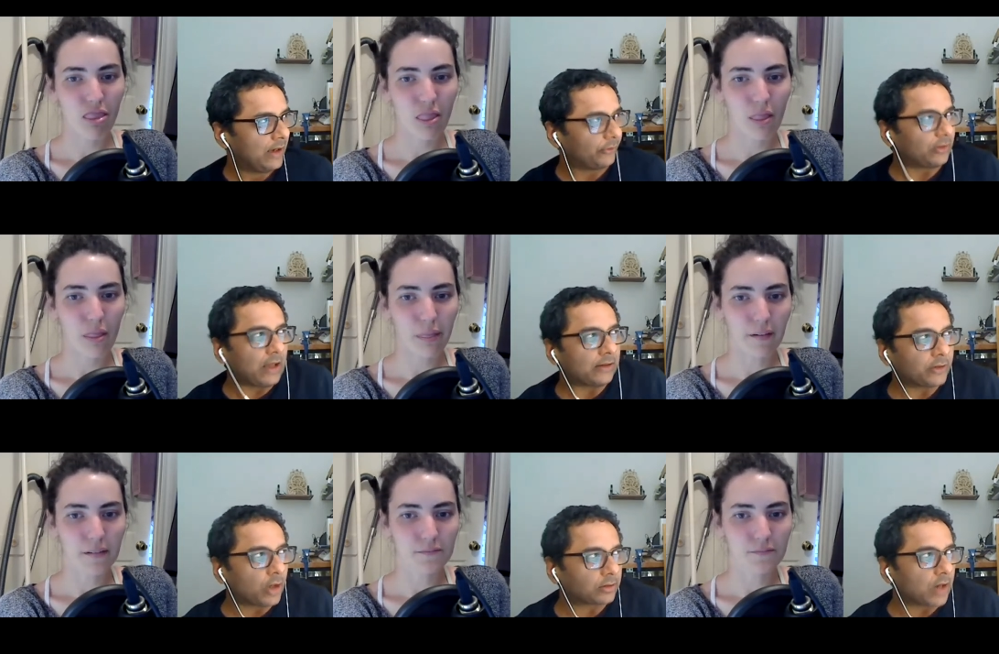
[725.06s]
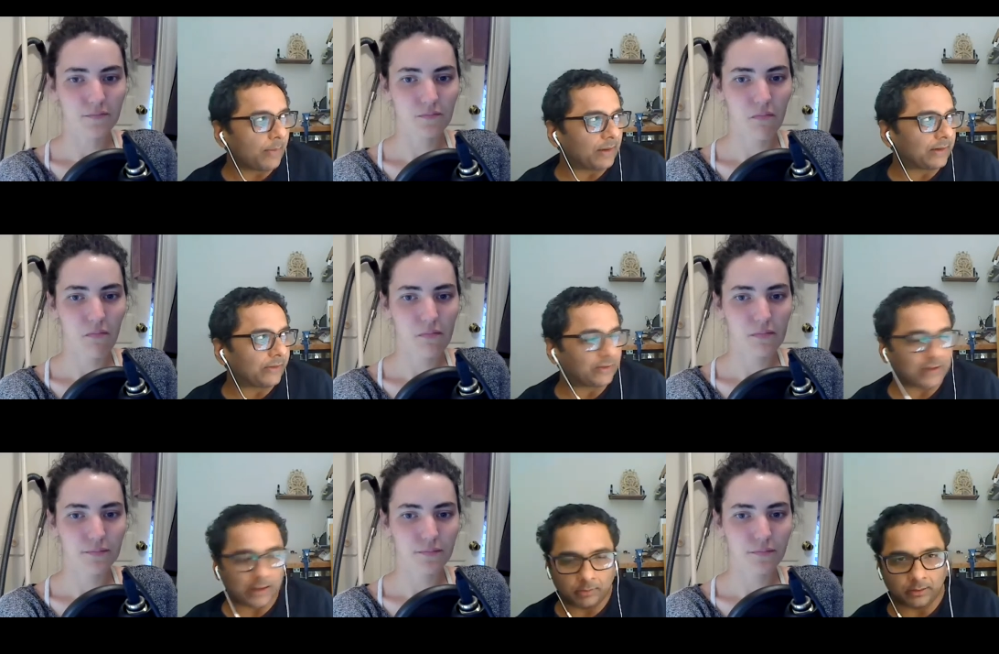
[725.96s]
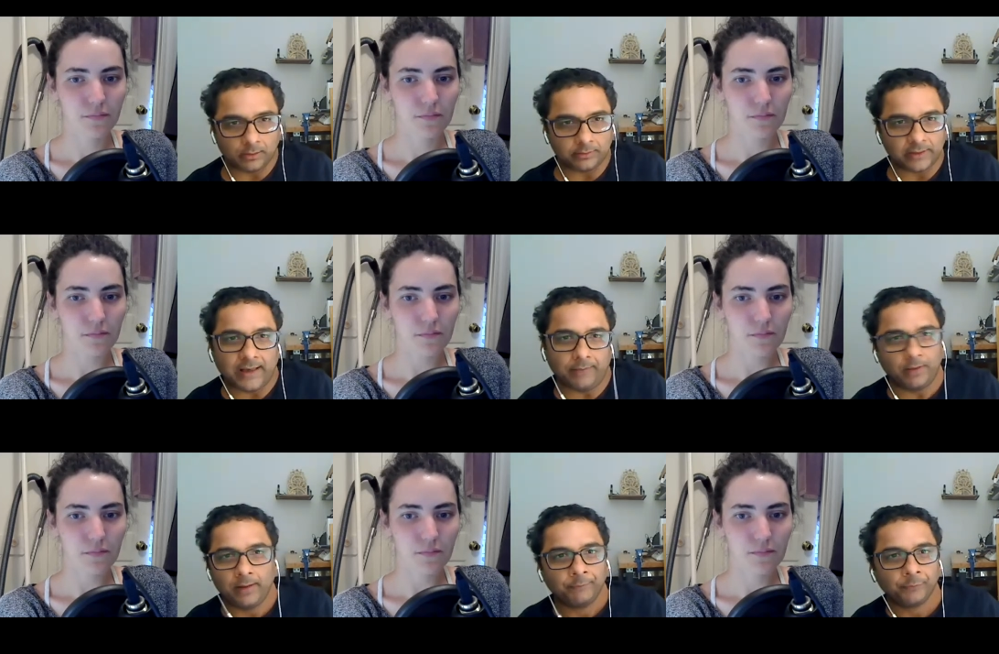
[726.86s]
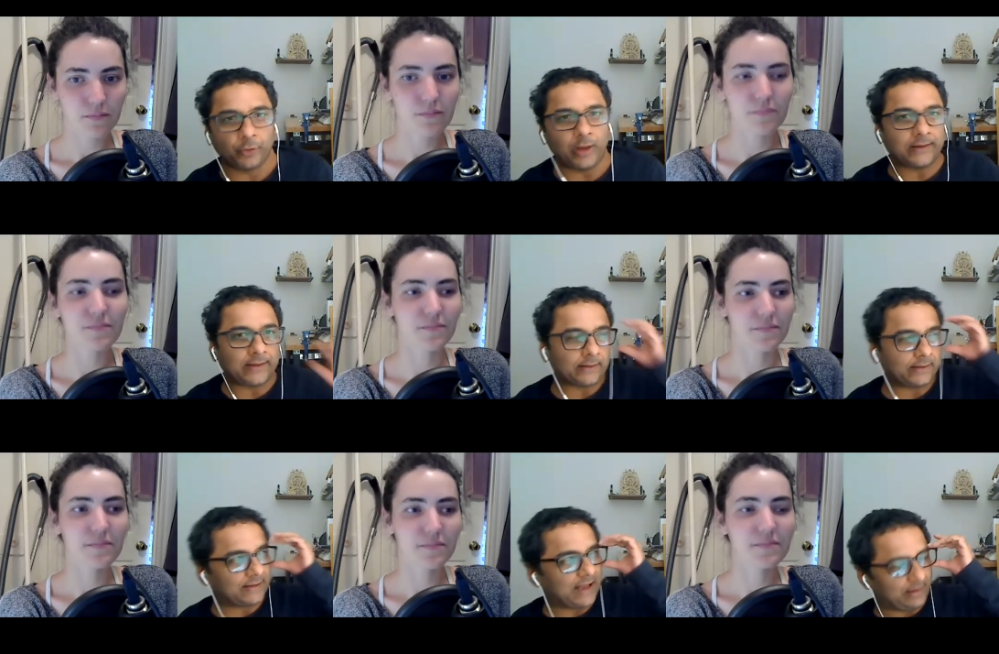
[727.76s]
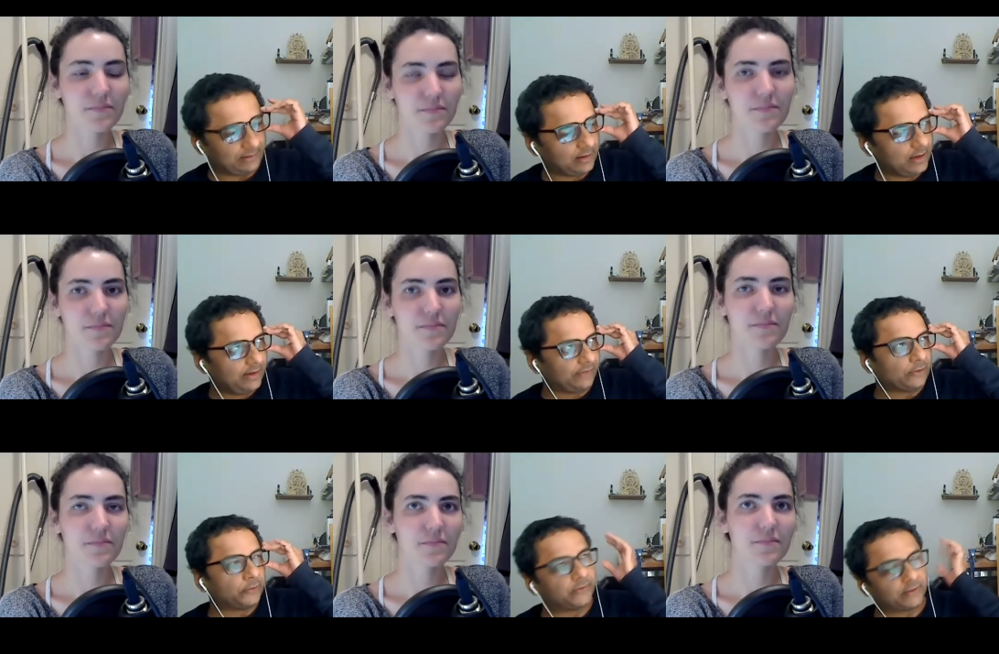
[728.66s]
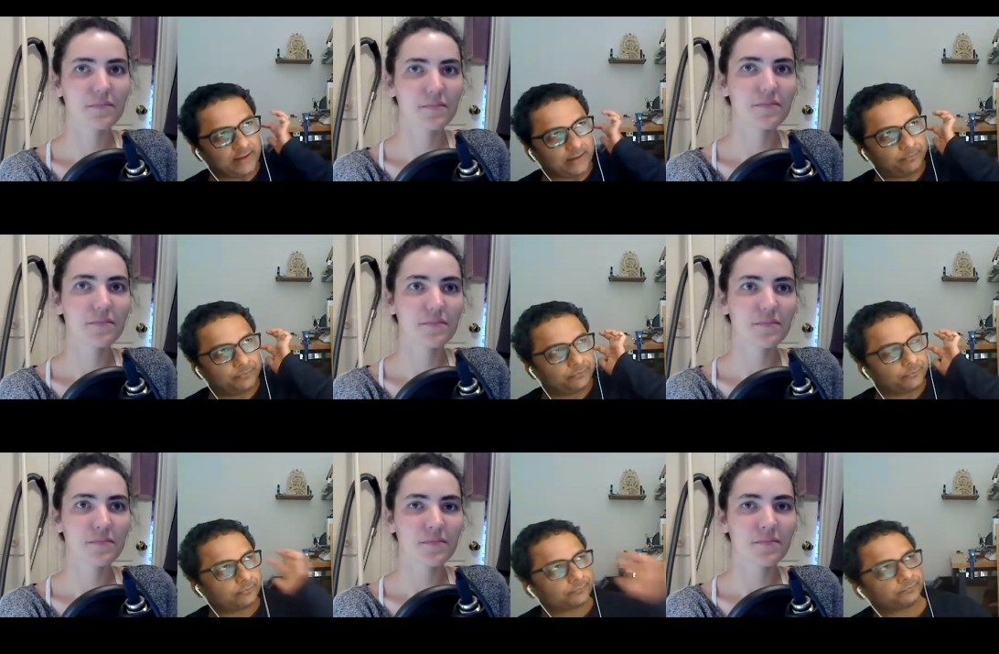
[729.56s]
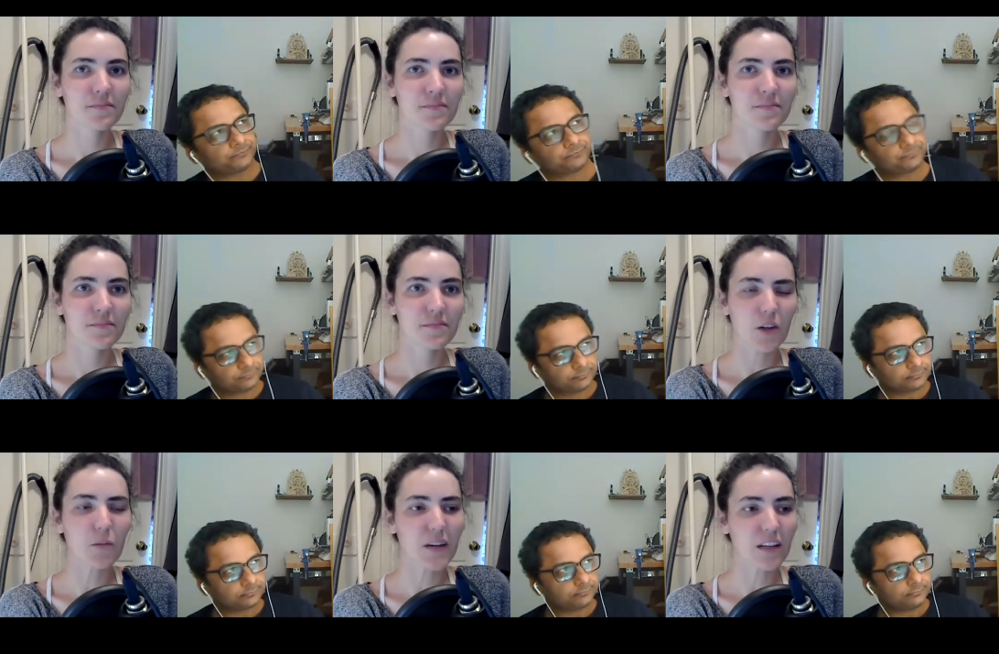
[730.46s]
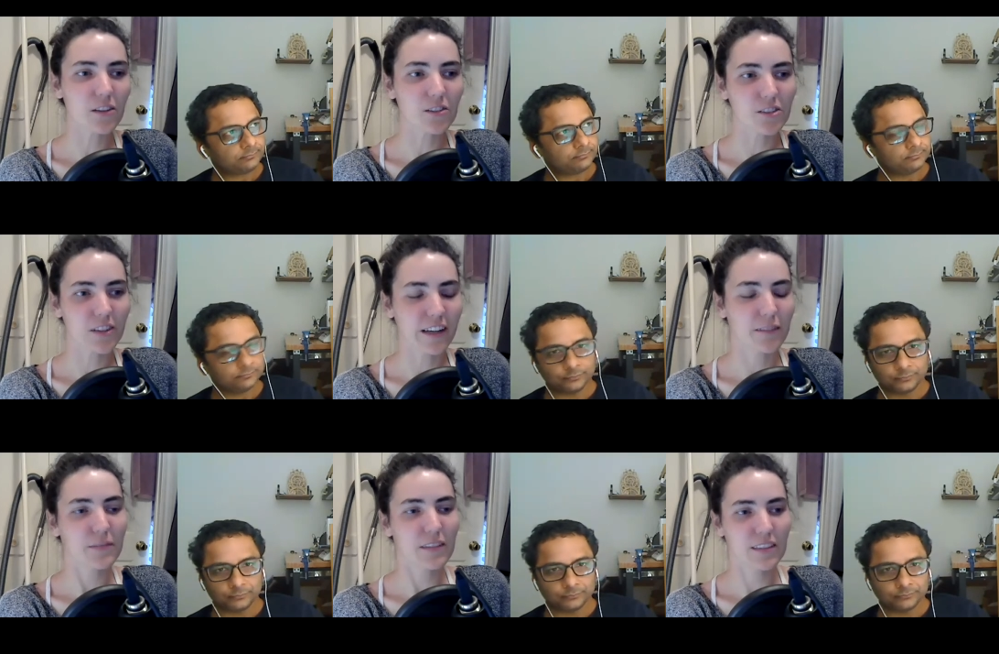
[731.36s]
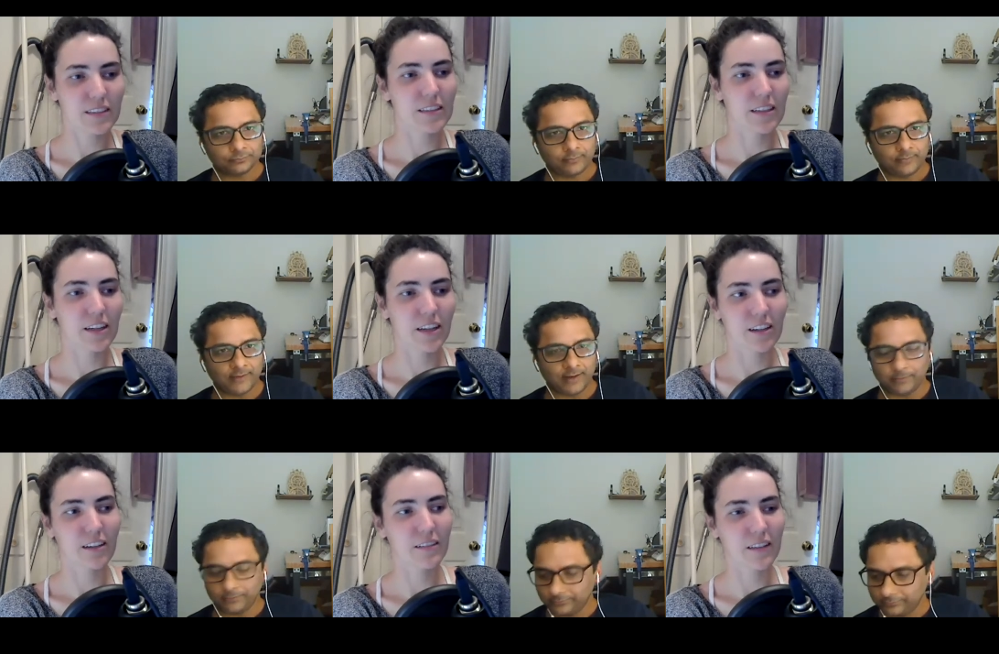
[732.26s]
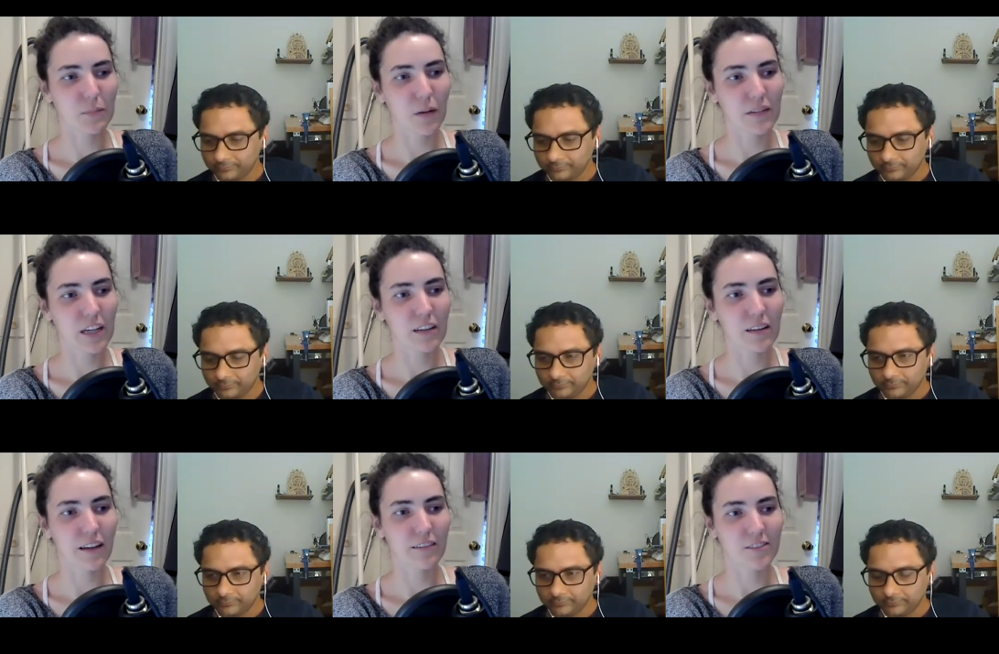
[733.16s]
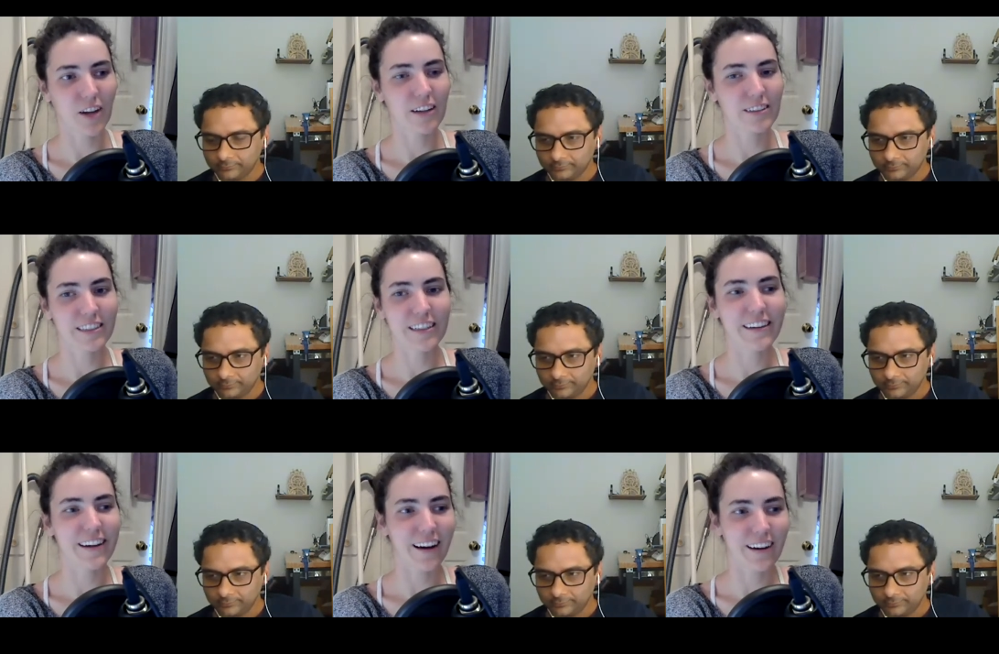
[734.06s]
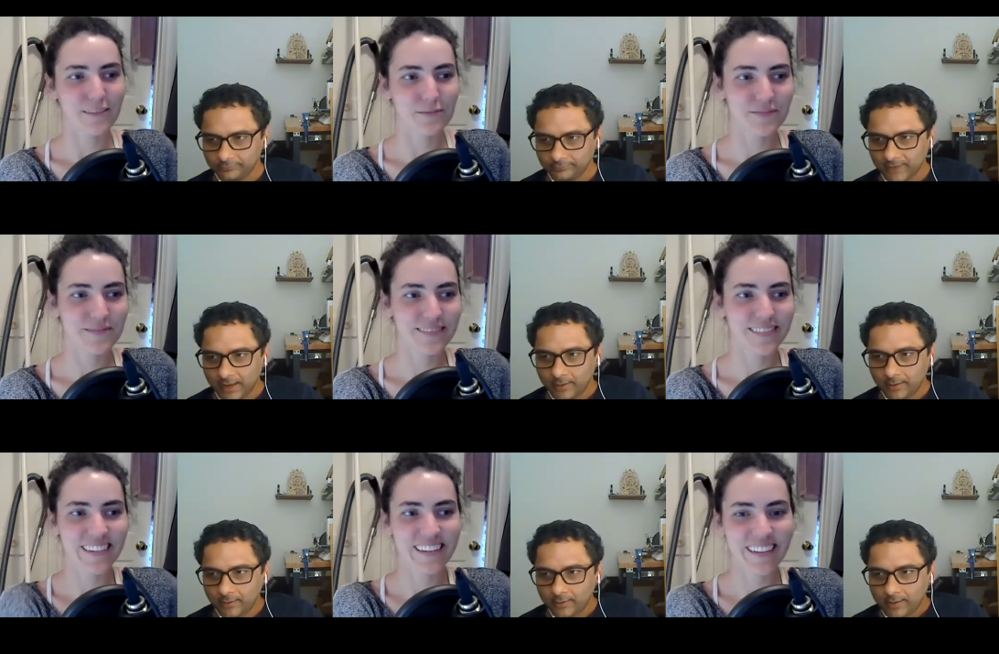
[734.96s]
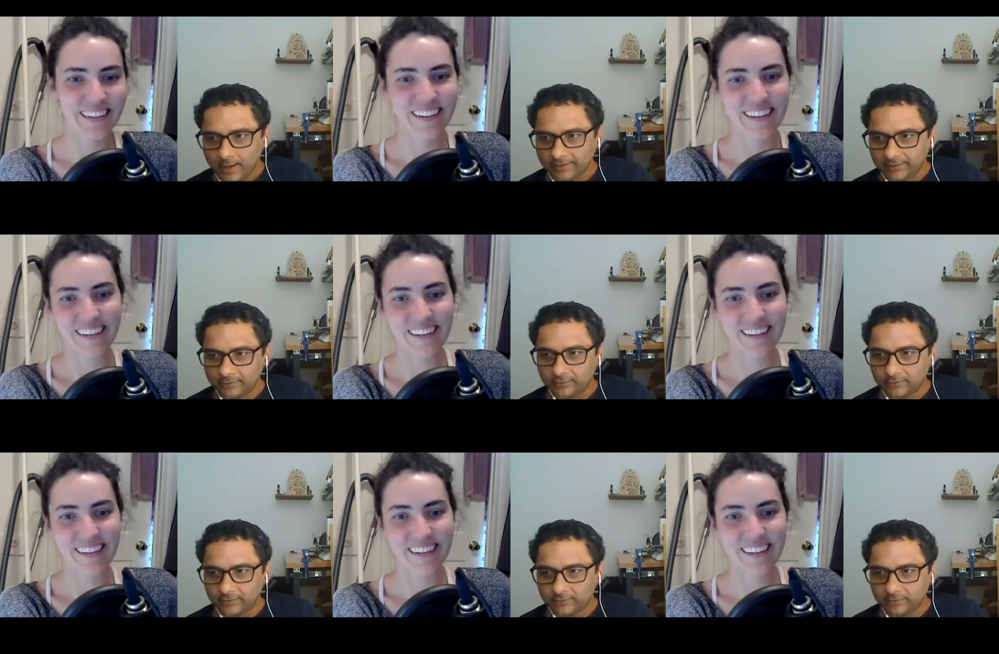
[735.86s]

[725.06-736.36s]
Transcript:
Speaker 1: So color.com, I think, is a terrible name. So anything like that, it's a loser name.
Speaker 2: Don't pick a loser name is a yep. good, that's probably a good life strategy.
Speaker 1: Um, I think